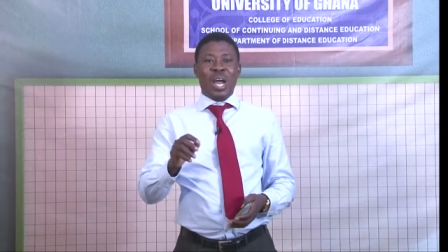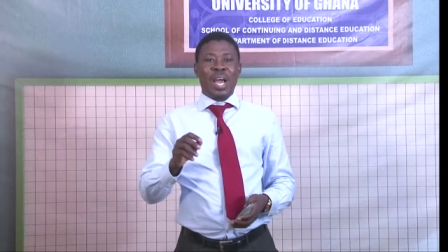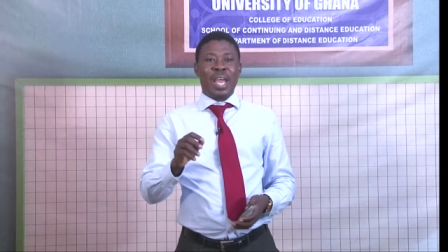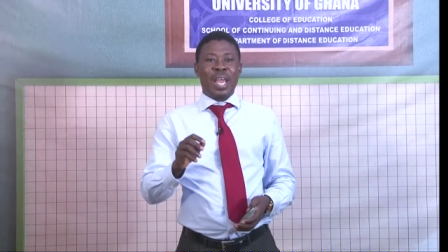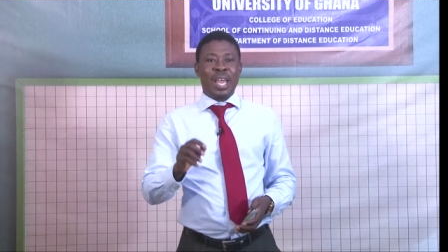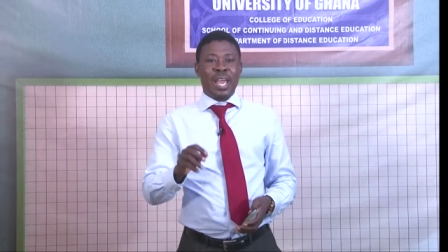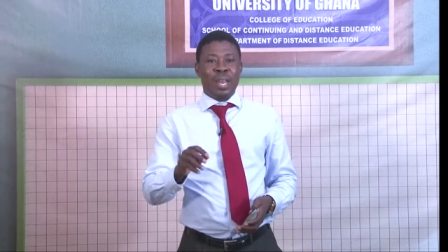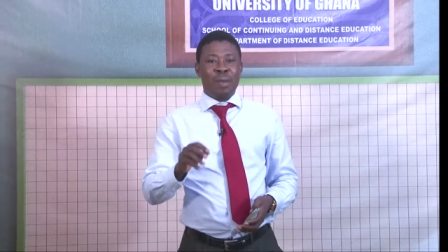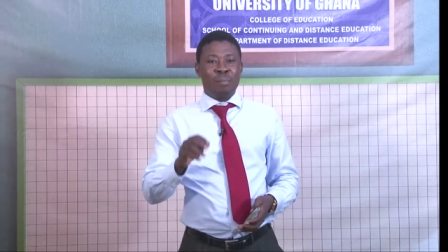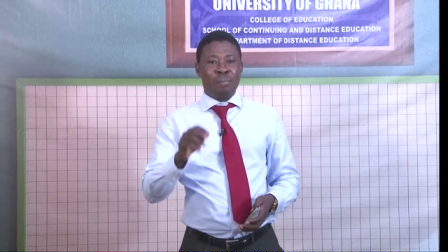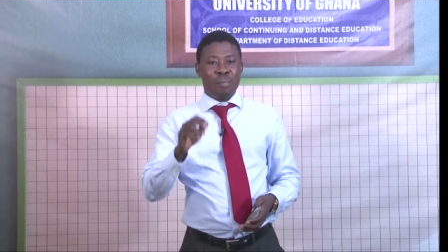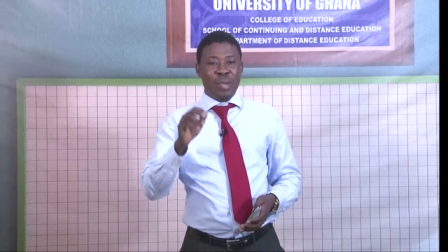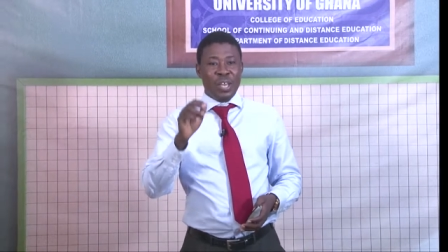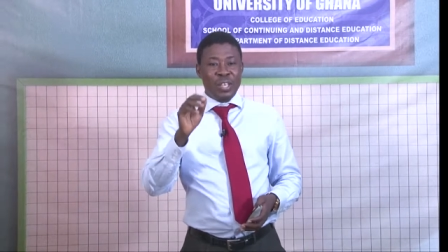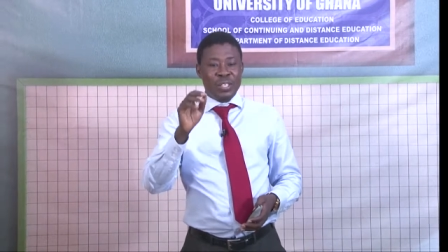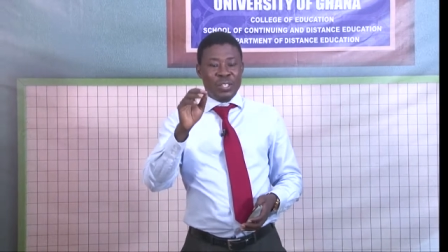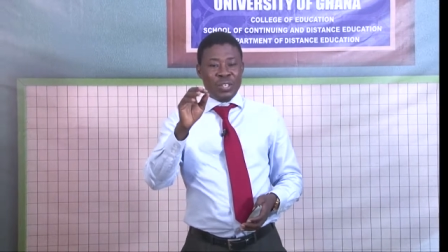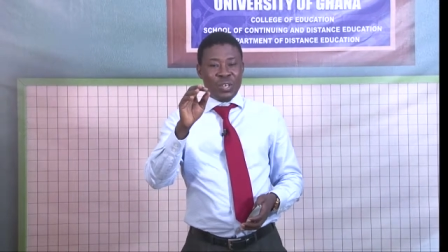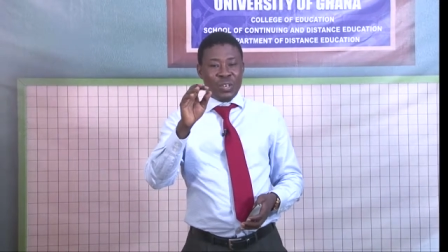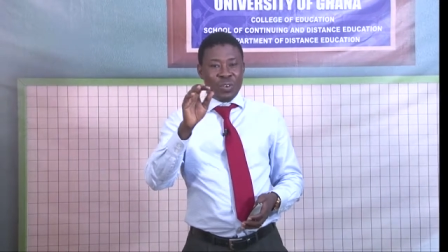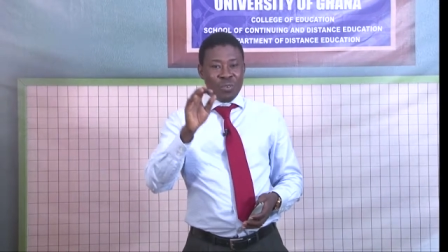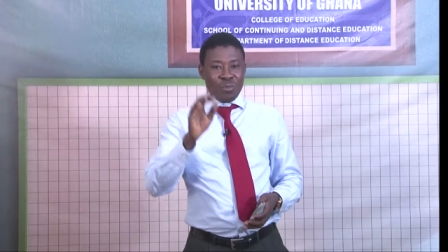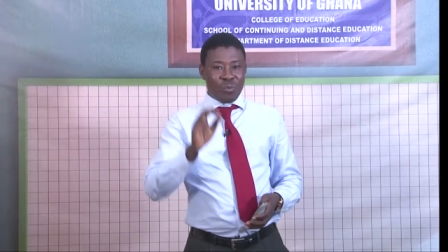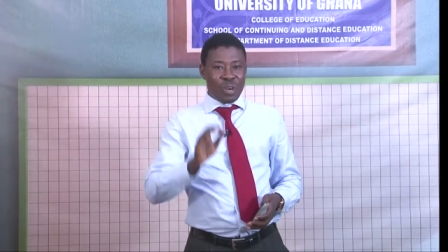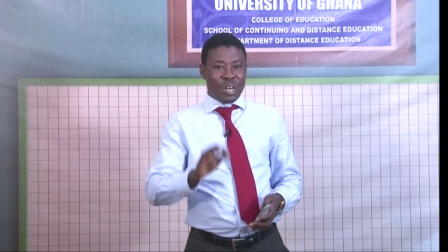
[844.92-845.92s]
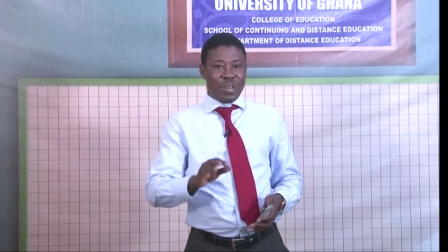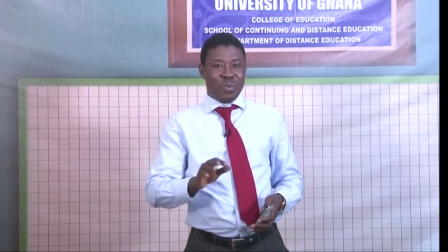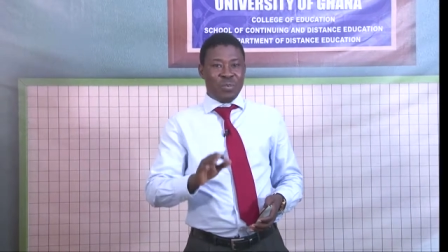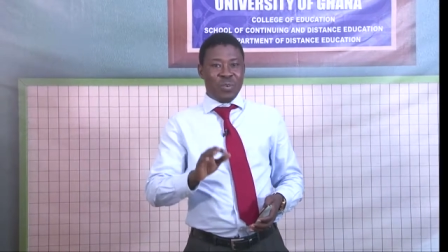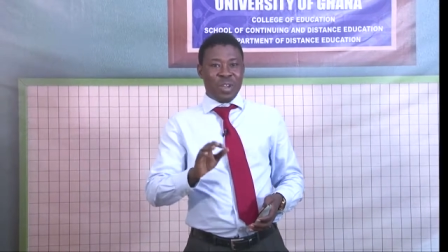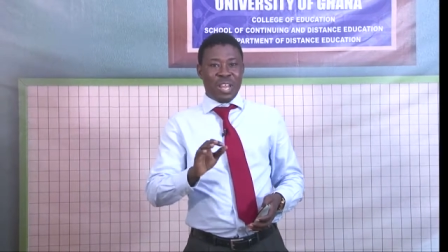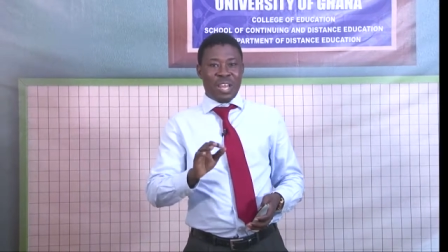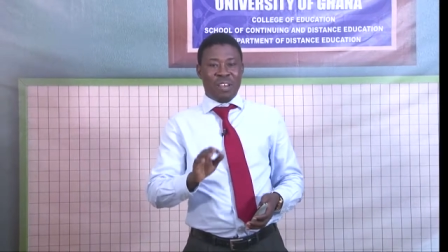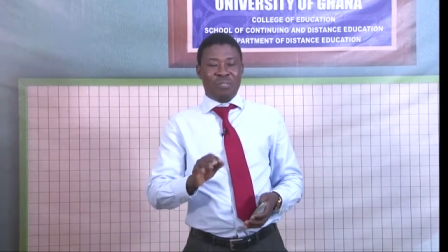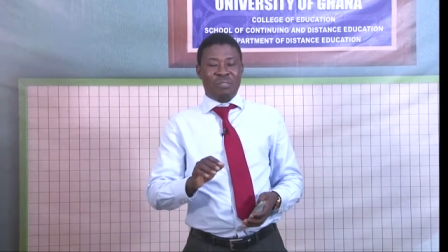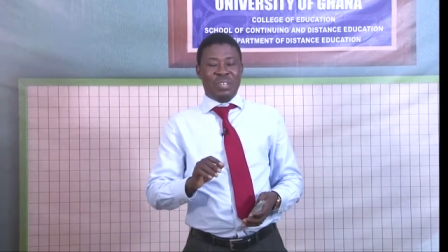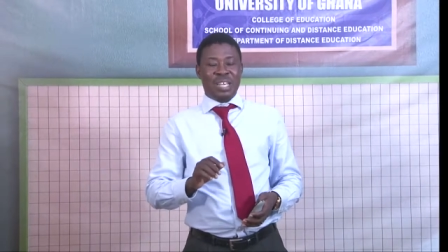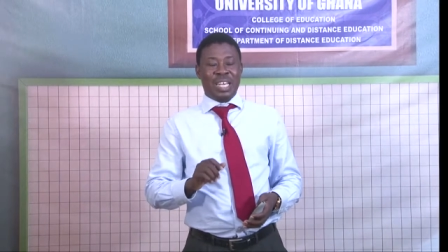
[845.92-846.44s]
ahead based on what
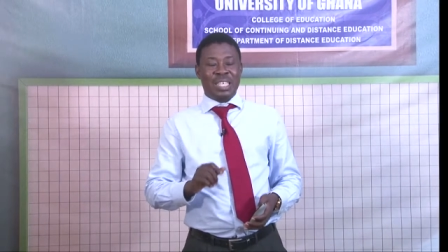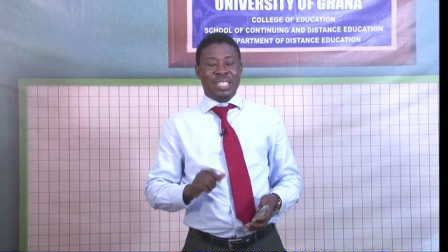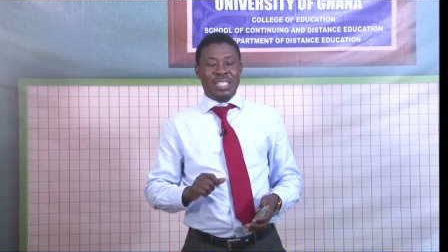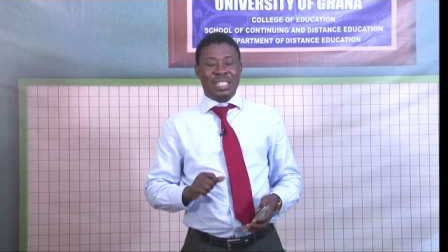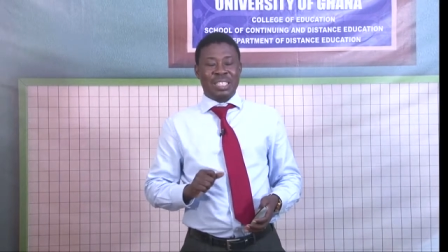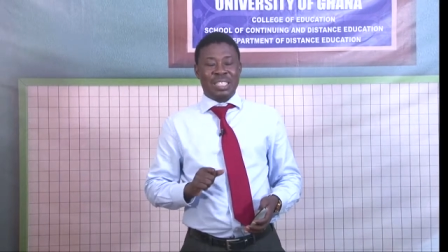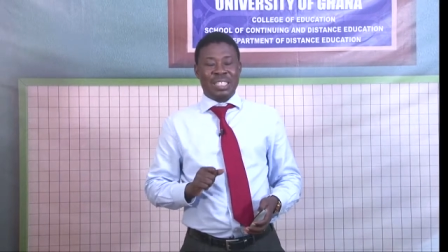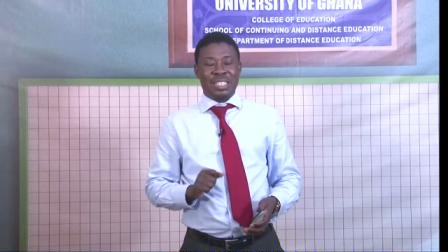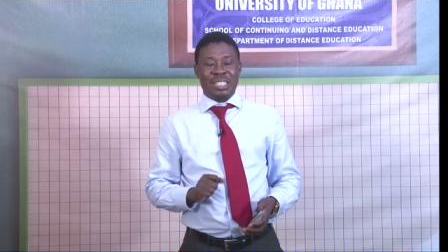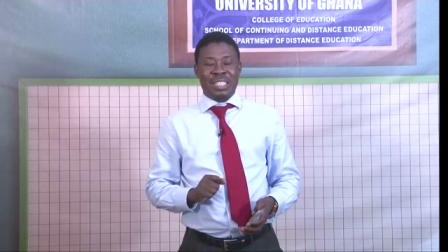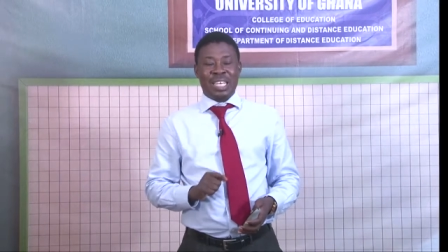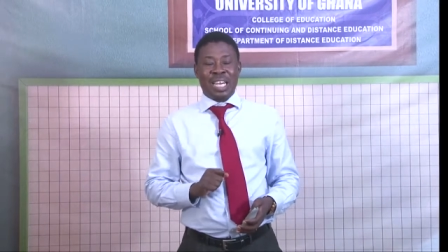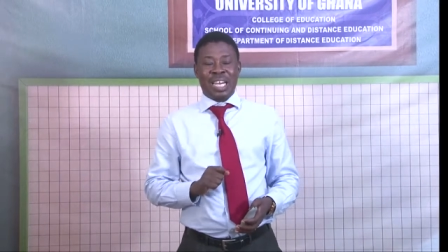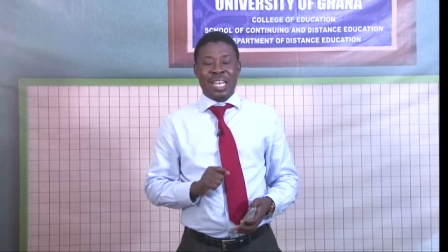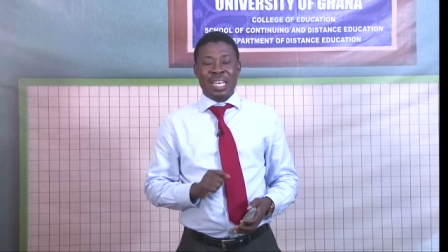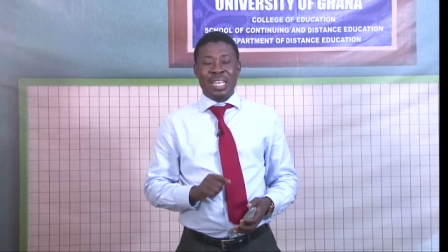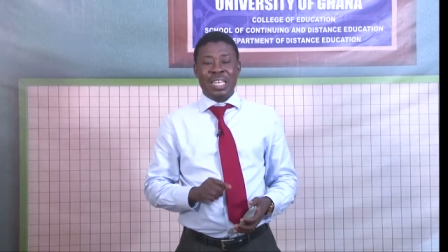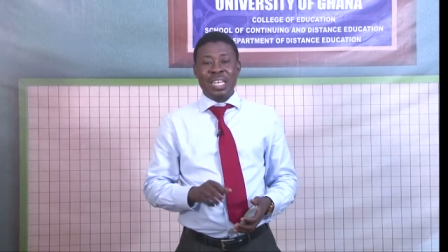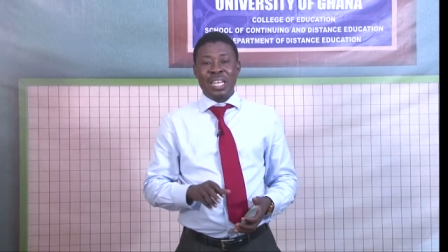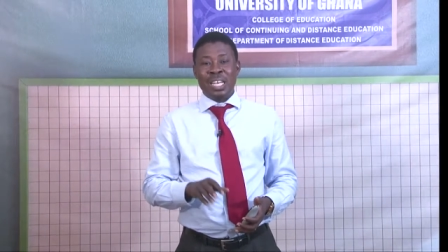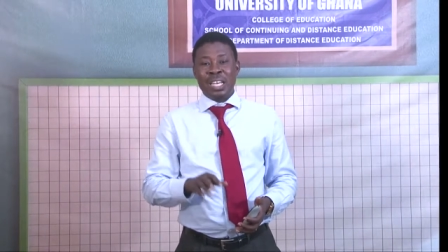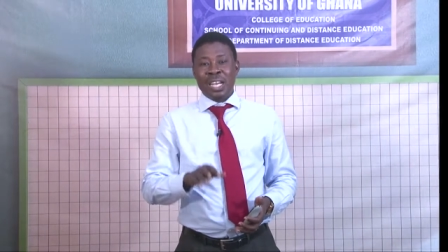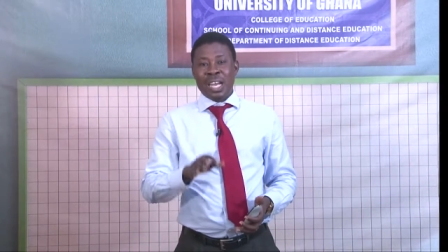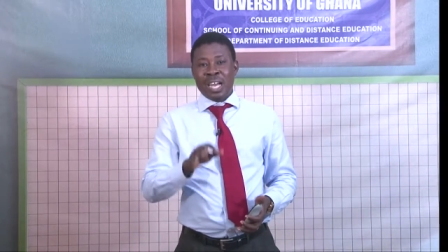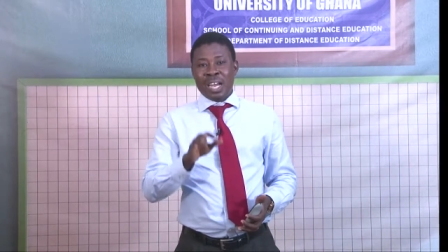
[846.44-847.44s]
we have just done